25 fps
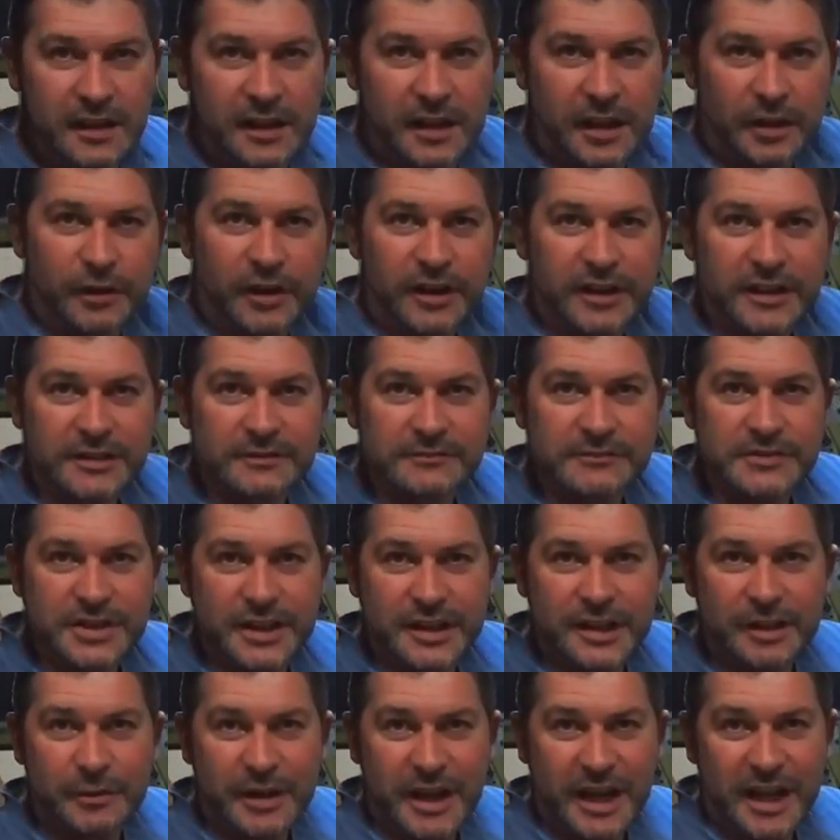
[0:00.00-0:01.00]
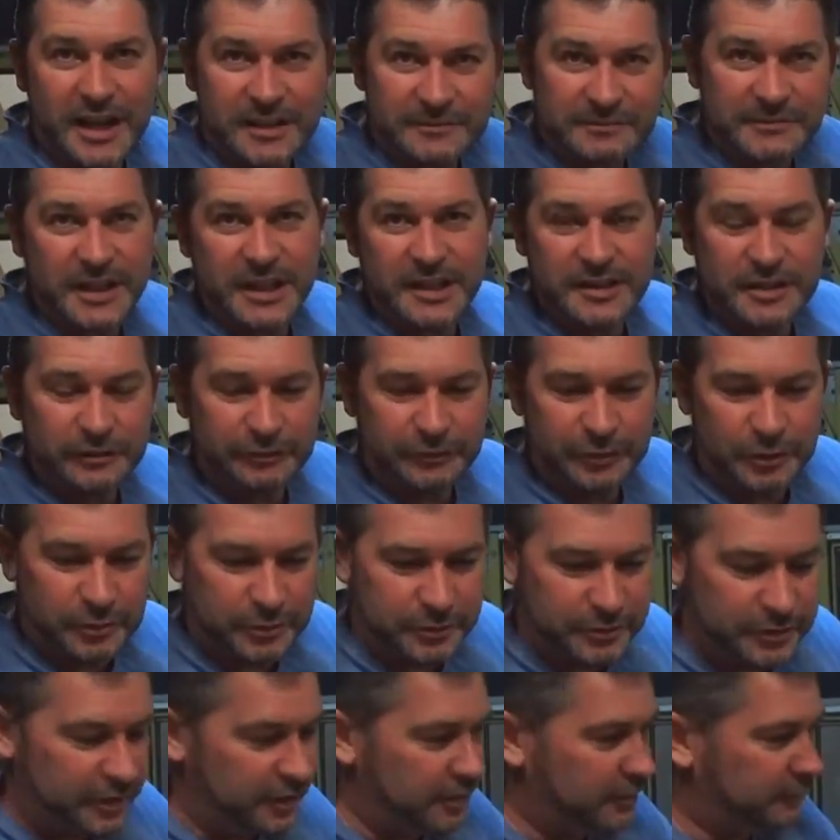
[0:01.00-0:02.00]
Alrighty, so here we are in the
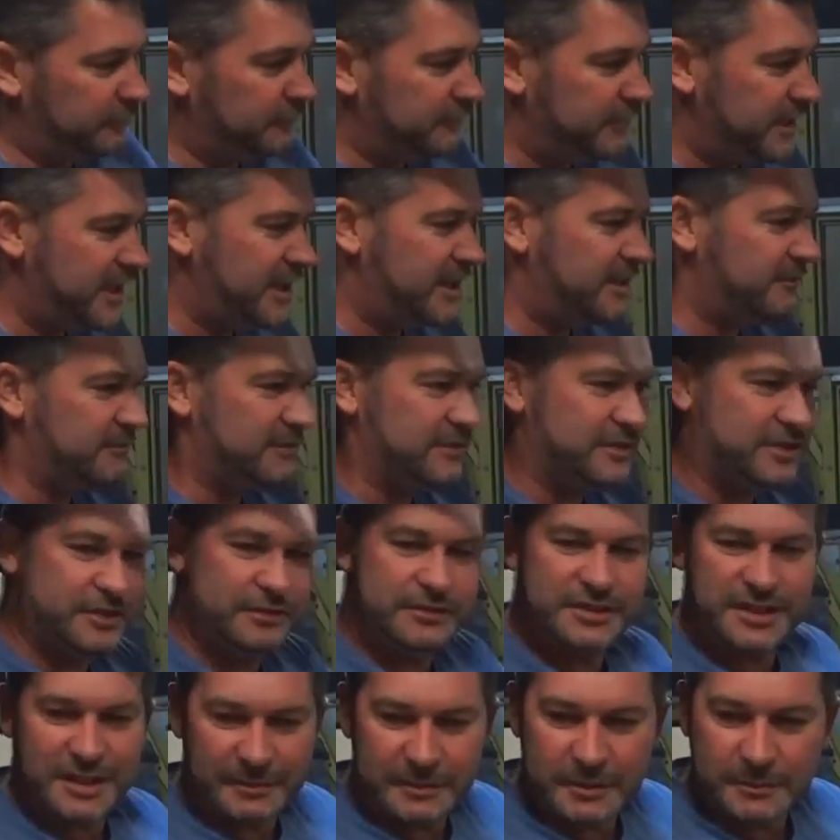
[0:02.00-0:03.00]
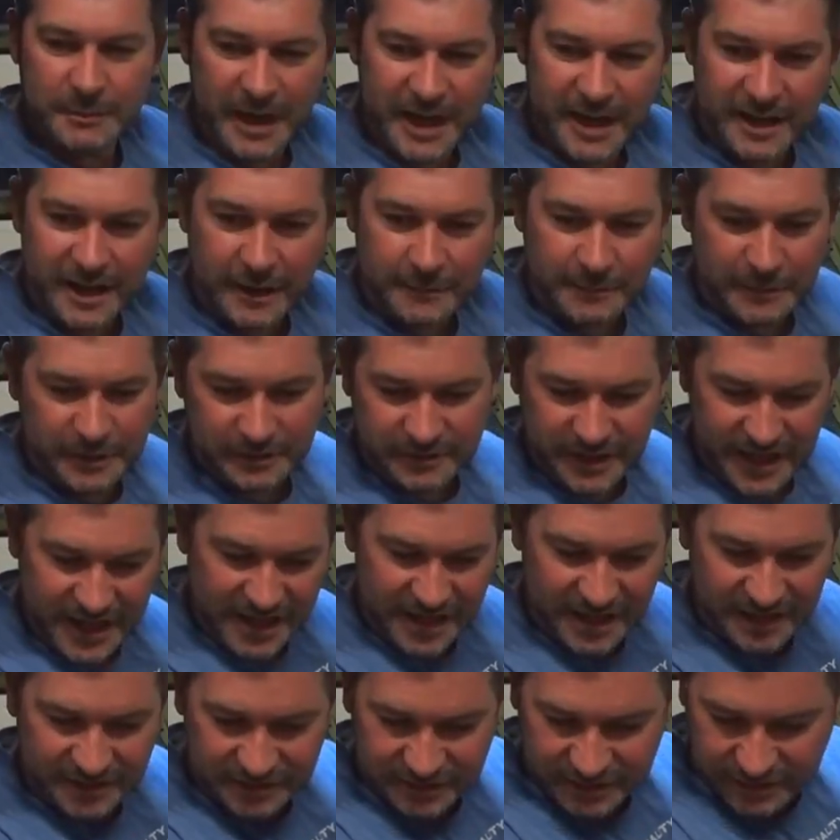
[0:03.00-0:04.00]
four-wheel drive. Now, should something bad happen
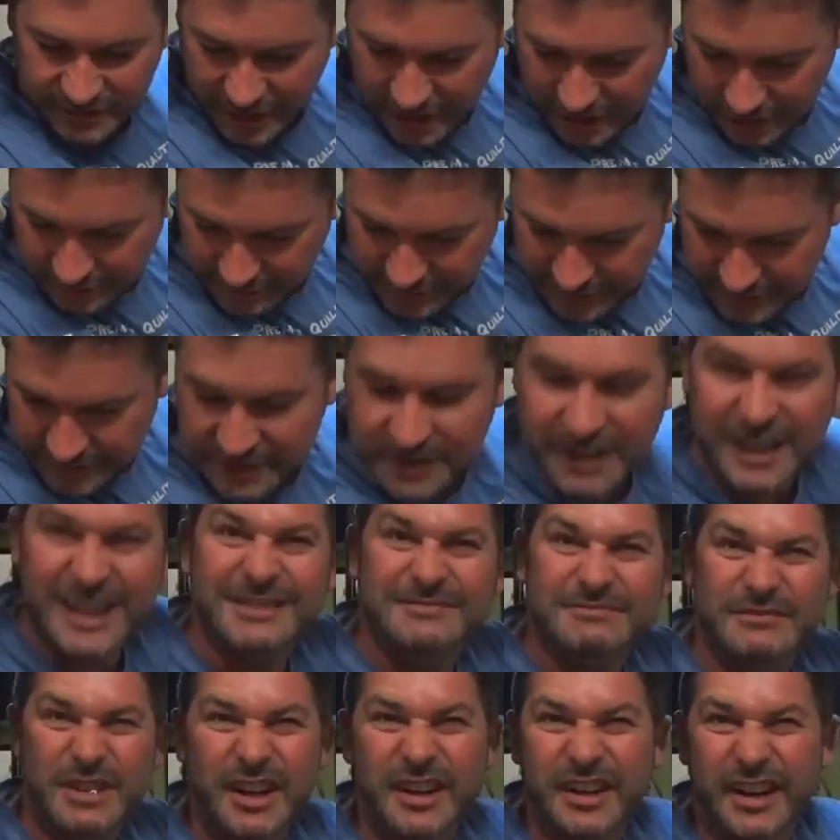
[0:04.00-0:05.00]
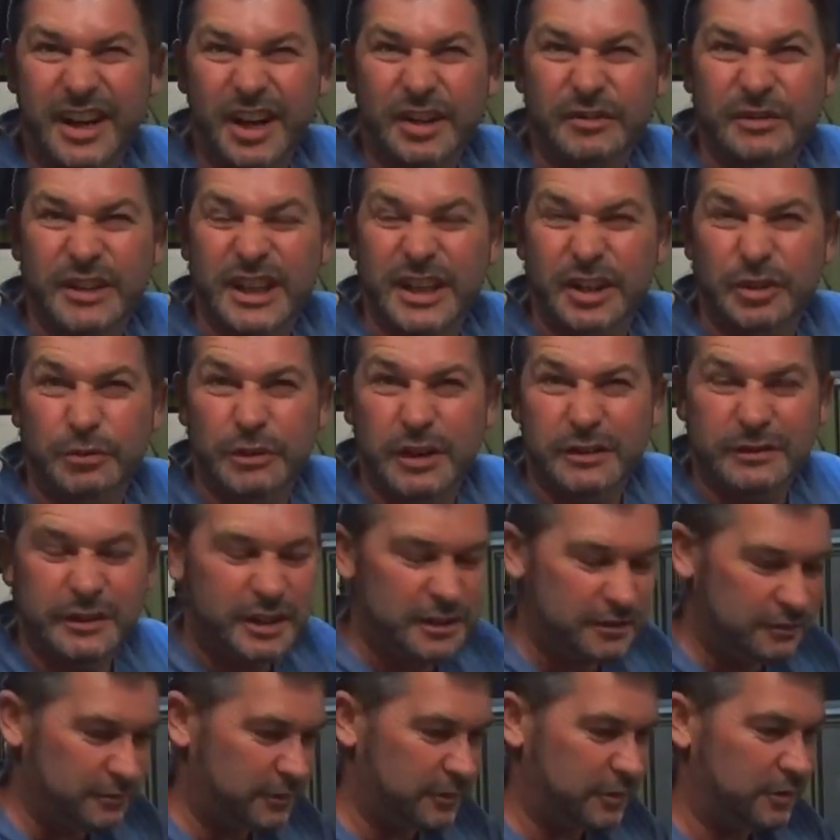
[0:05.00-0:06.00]
and I was, say, I don't know, in a river
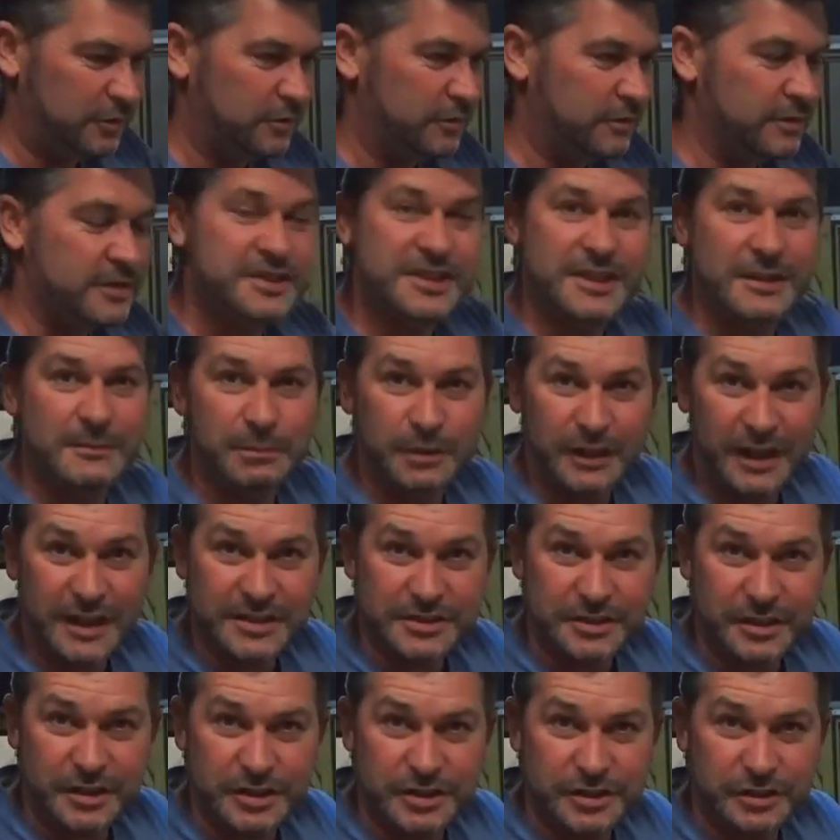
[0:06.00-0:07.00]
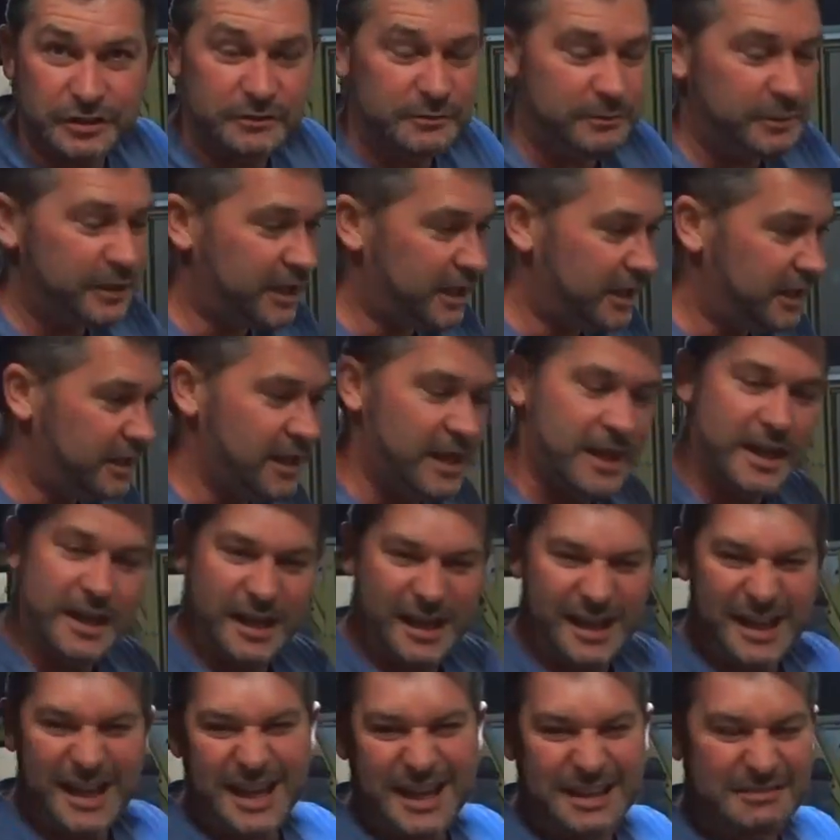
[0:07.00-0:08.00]
or someplace I shouldn't be,
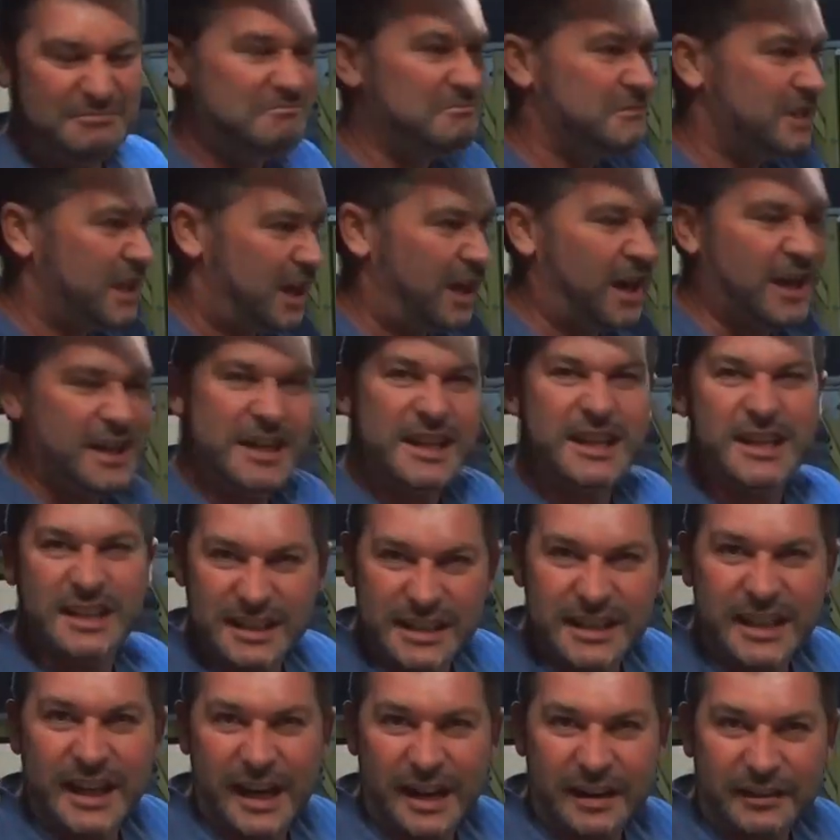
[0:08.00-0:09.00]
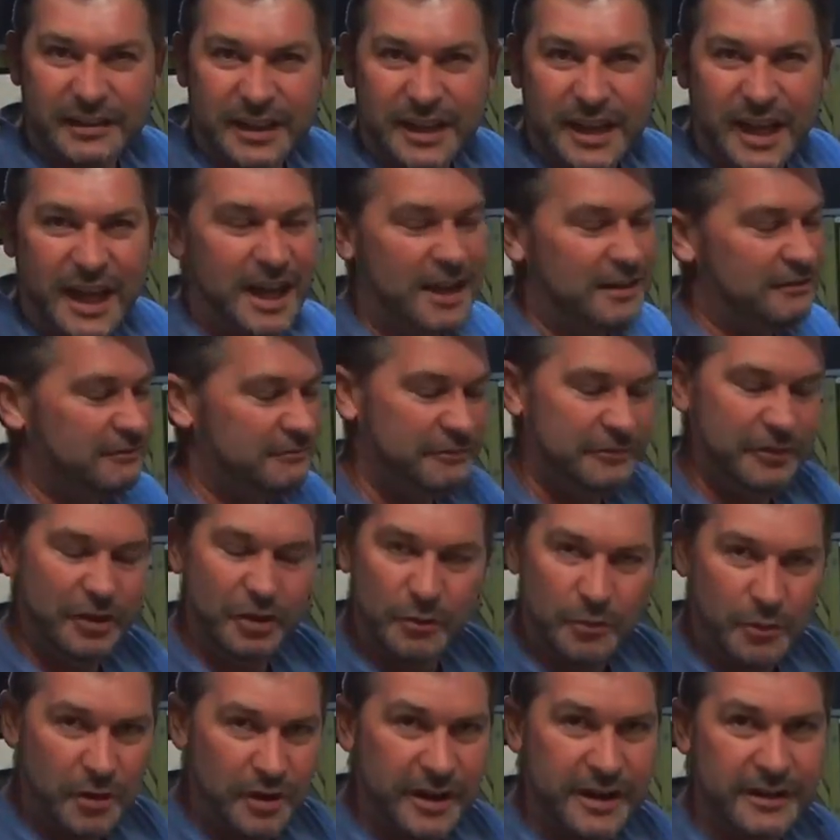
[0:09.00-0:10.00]
and I needed to get out of the car for
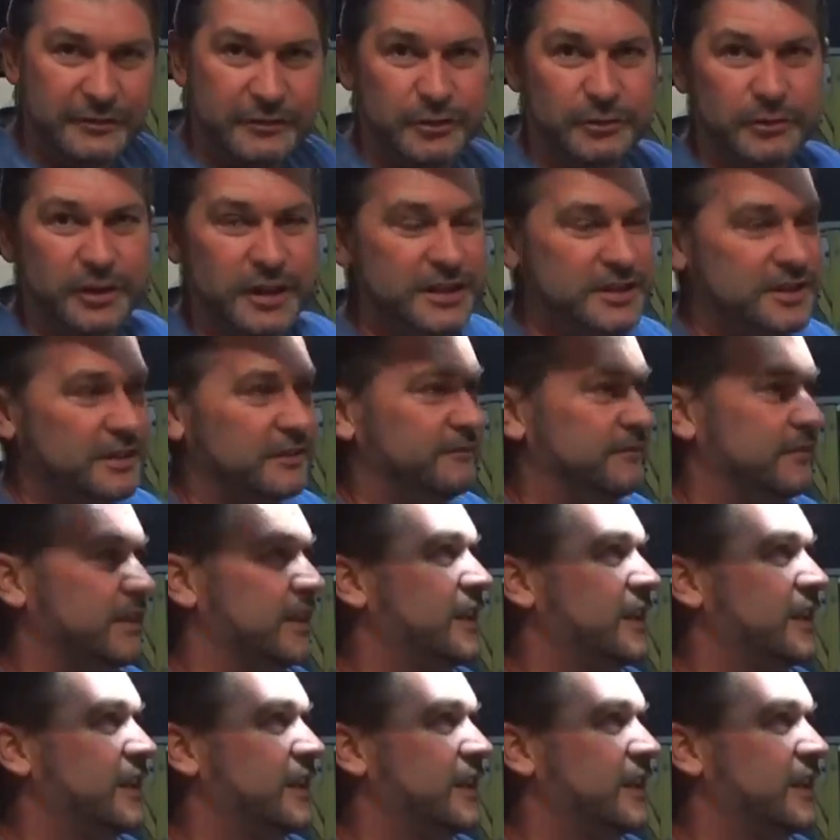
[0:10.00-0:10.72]
whatever reason,